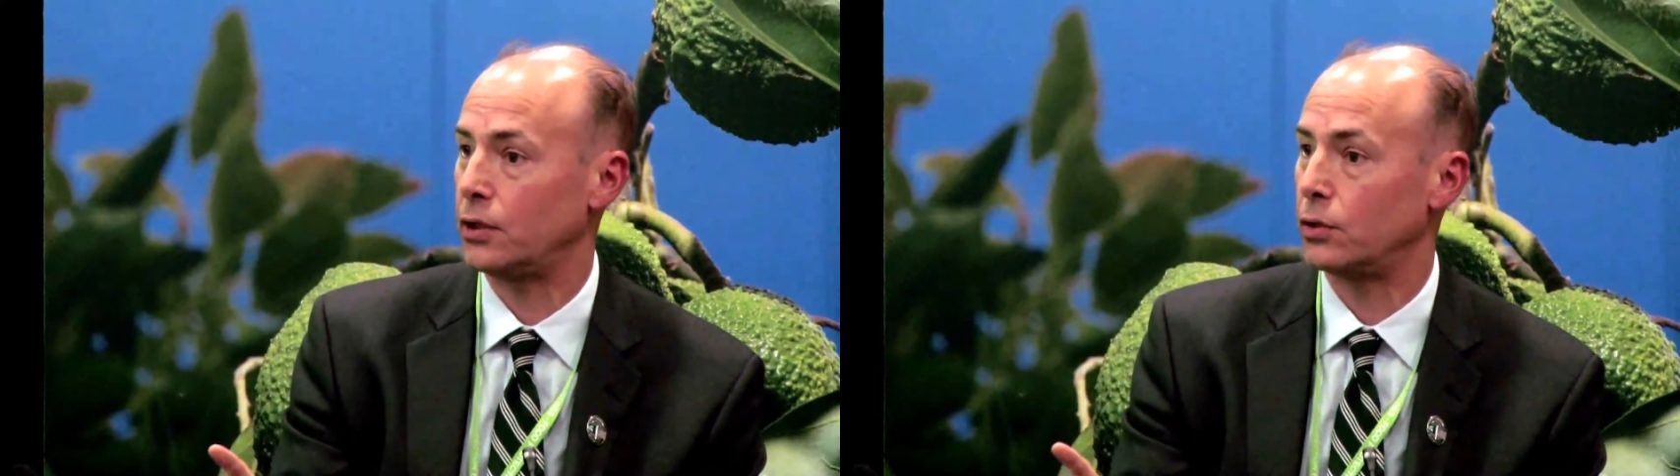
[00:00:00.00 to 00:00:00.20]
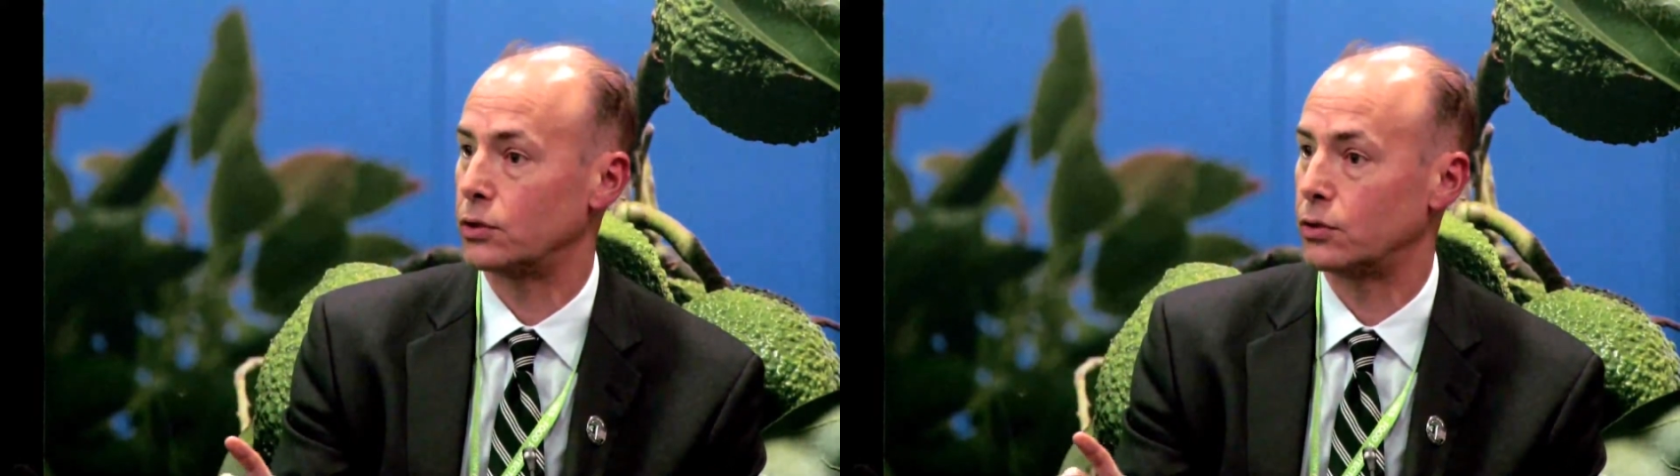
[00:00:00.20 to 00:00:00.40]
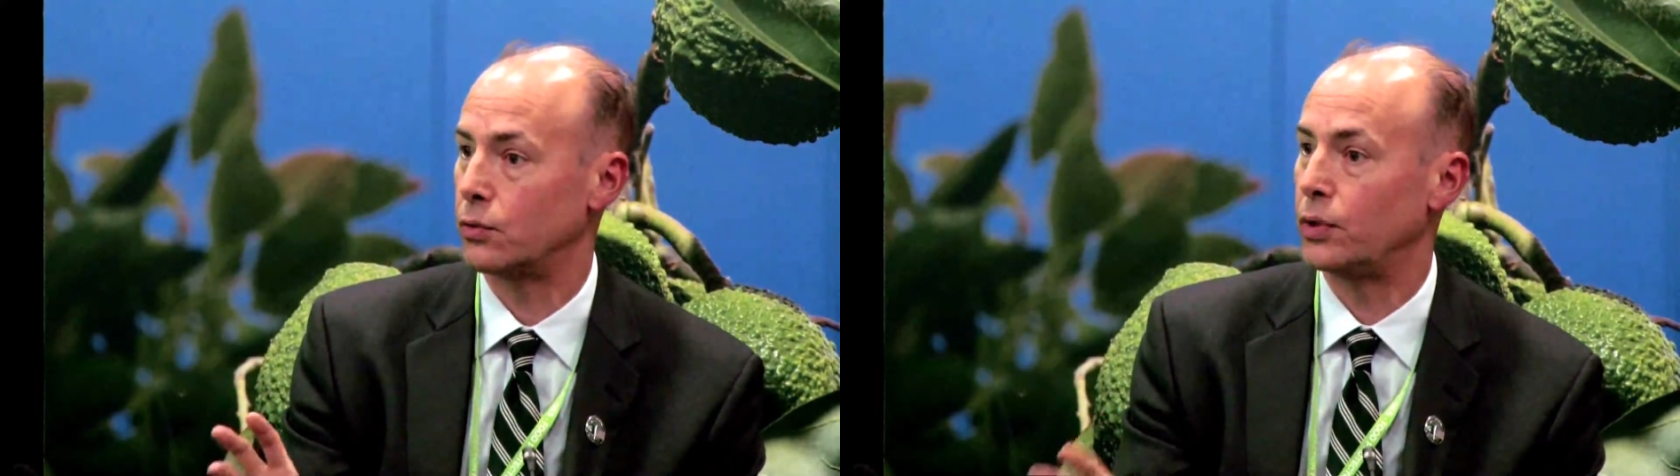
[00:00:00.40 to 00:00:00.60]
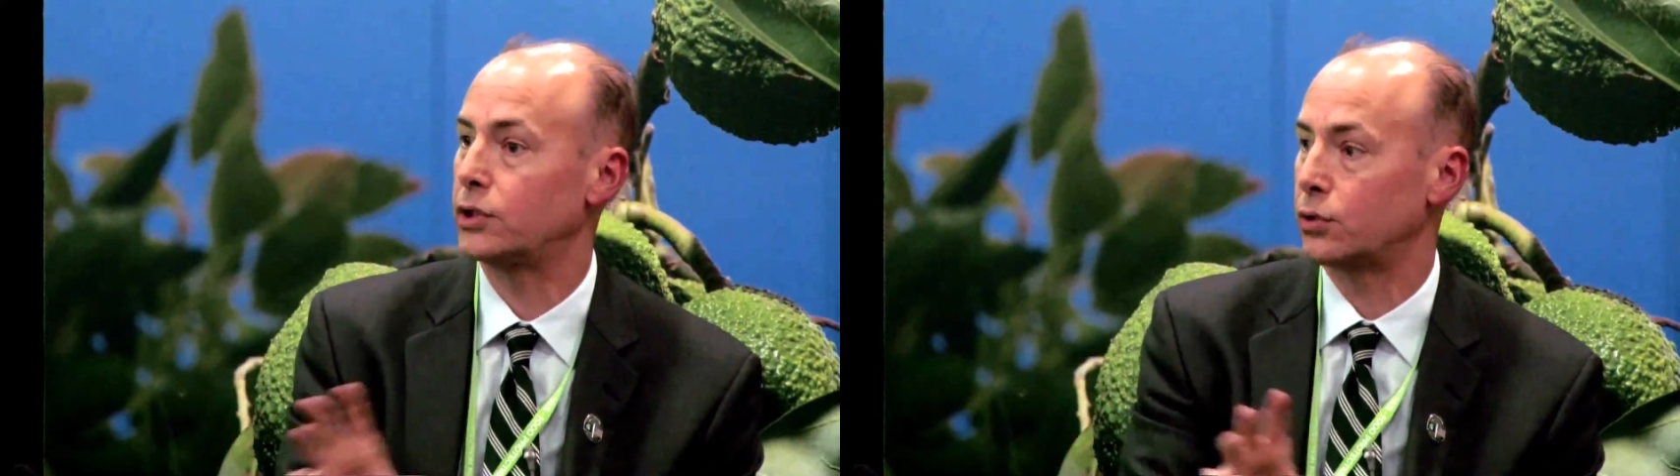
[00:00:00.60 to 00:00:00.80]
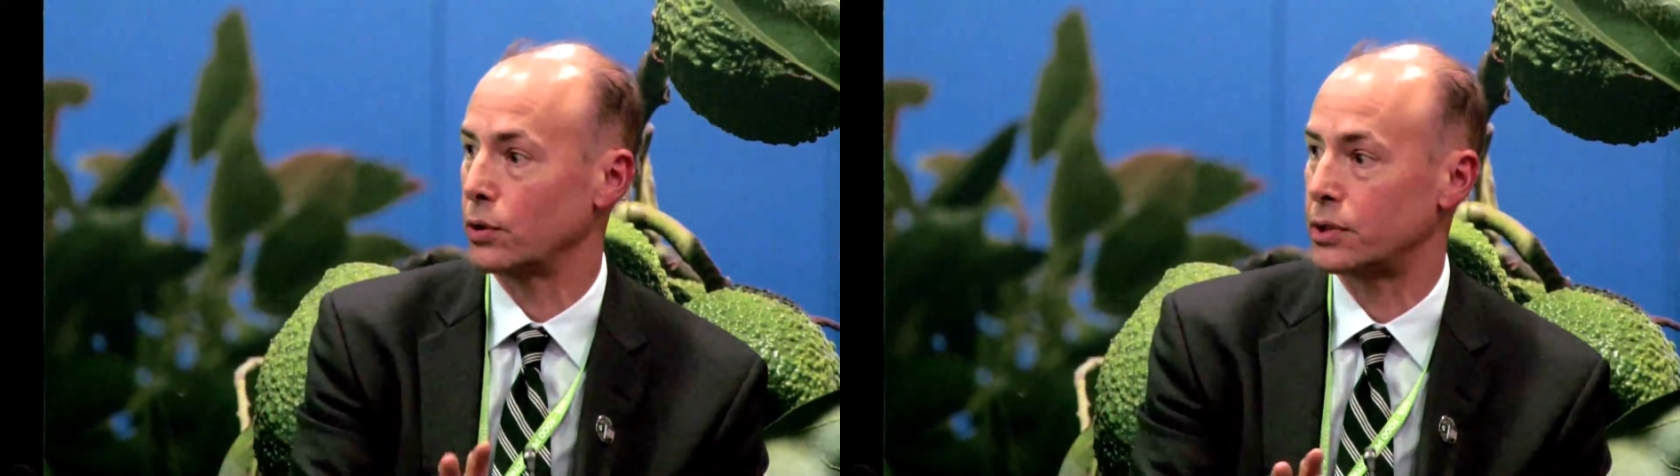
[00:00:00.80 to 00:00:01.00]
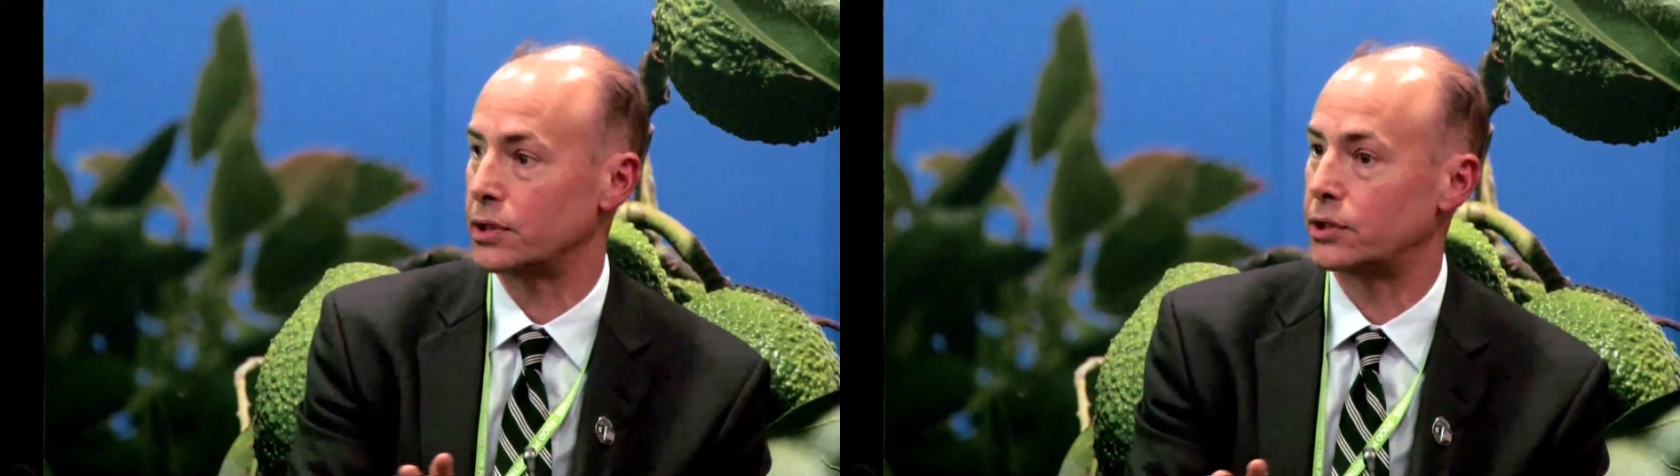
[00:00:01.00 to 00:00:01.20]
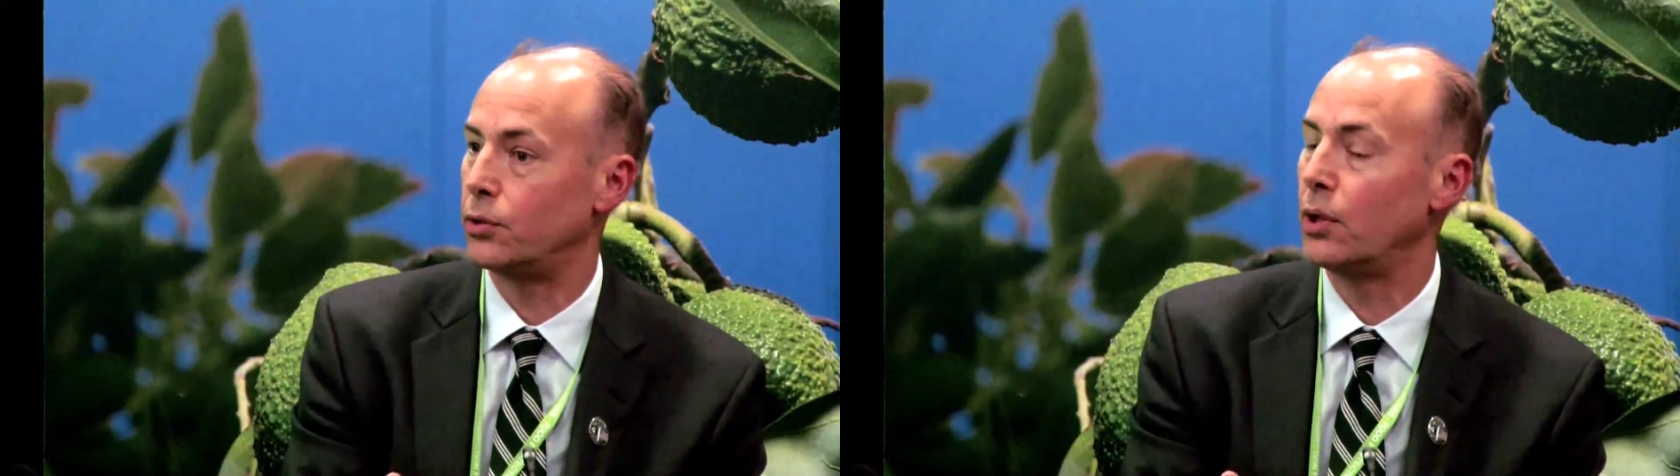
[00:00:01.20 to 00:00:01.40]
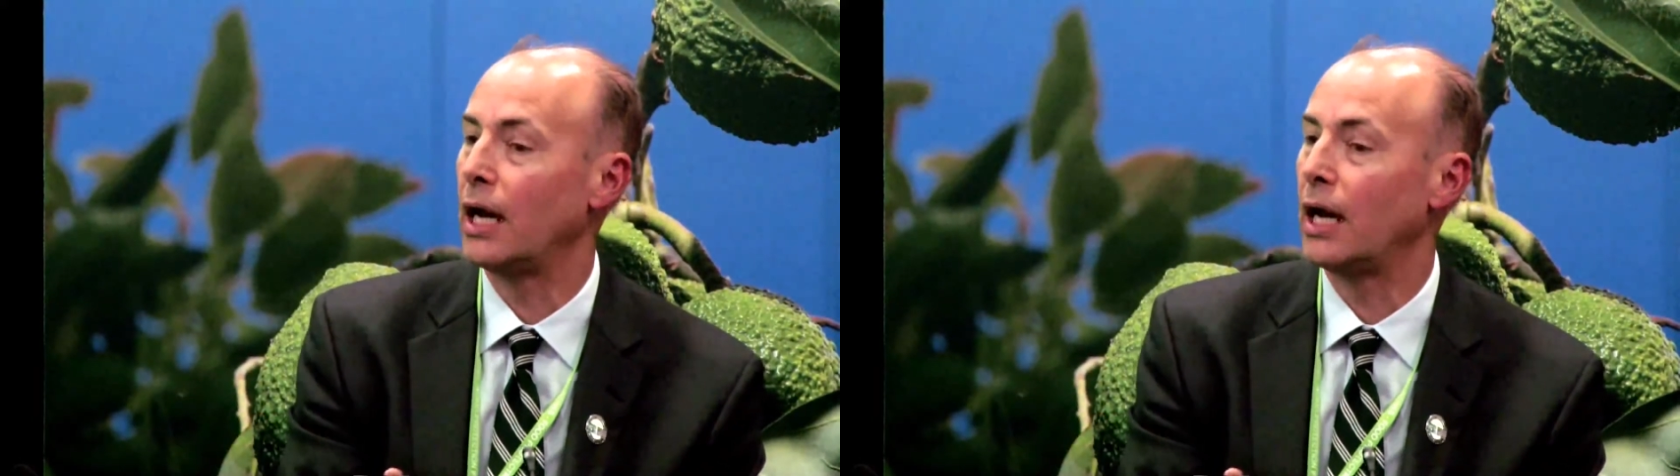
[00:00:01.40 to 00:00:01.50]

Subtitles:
those resources to